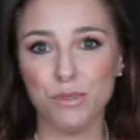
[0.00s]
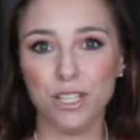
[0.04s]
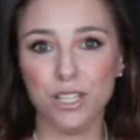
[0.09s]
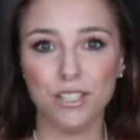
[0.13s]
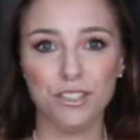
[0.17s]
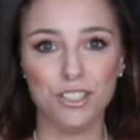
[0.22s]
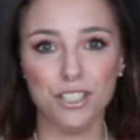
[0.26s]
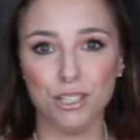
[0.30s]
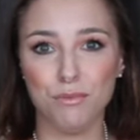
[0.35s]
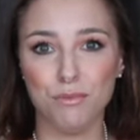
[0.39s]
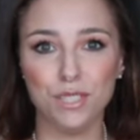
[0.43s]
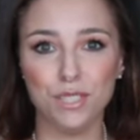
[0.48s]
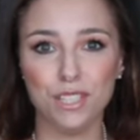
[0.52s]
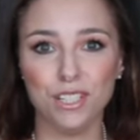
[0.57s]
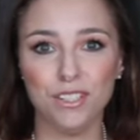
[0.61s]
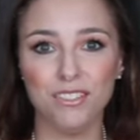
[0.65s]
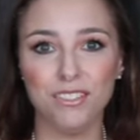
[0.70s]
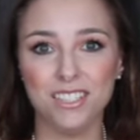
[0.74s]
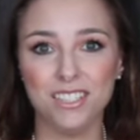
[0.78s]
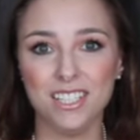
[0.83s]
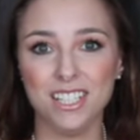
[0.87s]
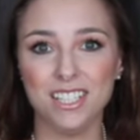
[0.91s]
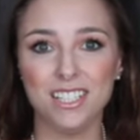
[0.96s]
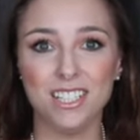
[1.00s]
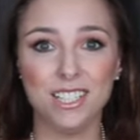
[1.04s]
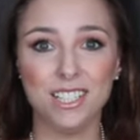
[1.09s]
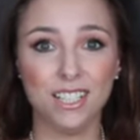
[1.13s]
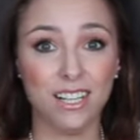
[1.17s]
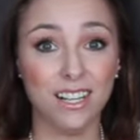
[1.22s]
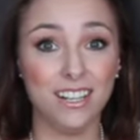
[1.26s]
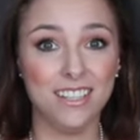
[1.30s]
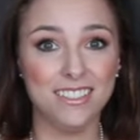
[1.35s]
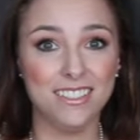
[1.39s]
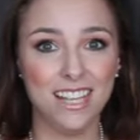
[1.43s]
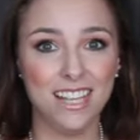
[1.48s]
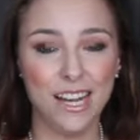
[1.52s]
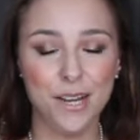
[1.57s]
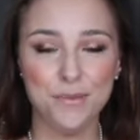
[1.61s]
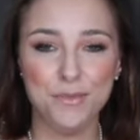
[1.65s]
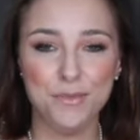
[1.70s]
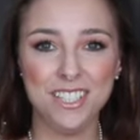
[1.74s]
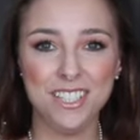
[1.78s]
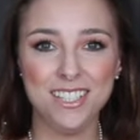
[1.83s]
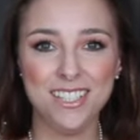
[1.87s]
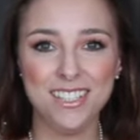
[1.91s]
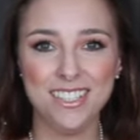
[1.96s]
One of the gemstones is
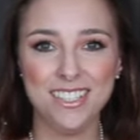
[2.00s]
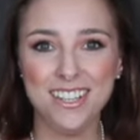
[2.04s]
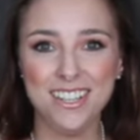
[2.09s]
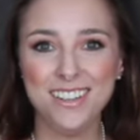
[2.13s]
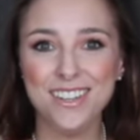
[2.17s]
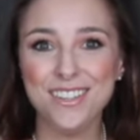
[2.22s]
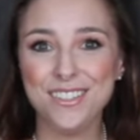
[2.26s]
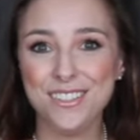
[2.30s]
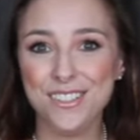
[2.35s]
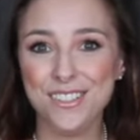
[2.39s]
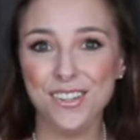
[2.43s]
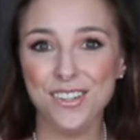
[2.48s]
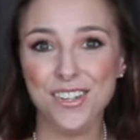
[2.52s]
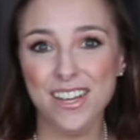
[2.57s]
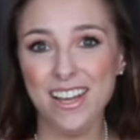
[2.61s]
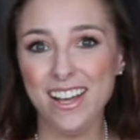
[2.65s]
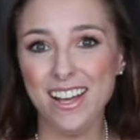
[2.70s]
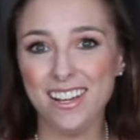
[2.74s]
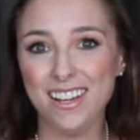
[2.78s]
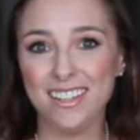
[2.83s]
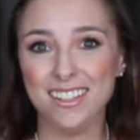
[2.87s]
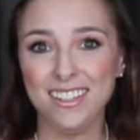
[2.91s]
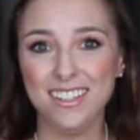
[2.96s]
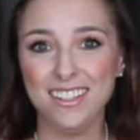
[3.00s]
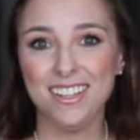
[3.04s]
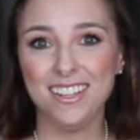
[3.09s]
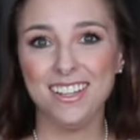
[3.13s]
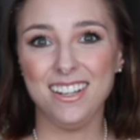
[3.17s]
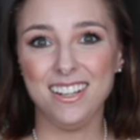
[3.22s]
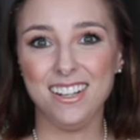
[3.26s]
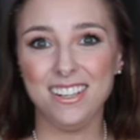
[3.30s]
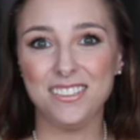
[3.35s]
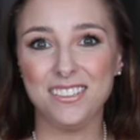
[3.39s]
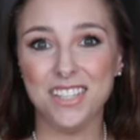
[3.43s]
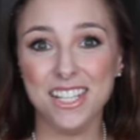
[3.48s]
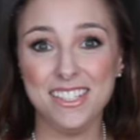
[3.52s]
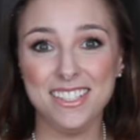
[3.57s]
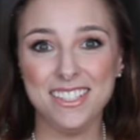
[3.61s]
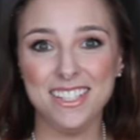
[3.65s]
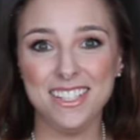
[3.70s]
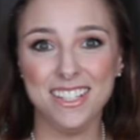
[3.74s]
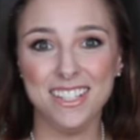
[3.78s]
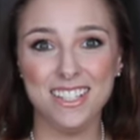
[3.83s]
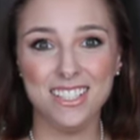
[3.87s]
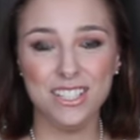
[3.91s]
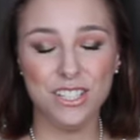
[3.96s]
diamonds. So yeah, let's
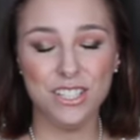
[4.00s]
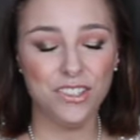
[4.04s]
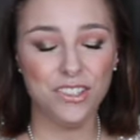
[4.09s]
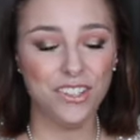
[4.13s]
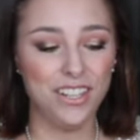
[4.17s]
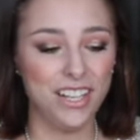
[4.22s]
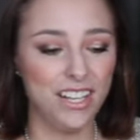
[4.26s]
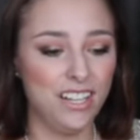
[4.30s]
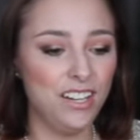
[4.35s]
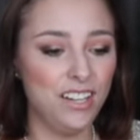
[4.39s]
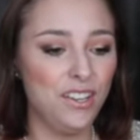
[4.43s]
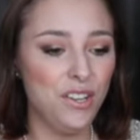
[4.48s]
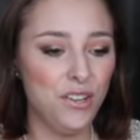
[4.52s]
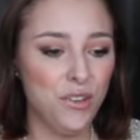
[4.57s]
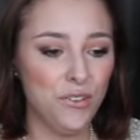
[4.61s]
get into it.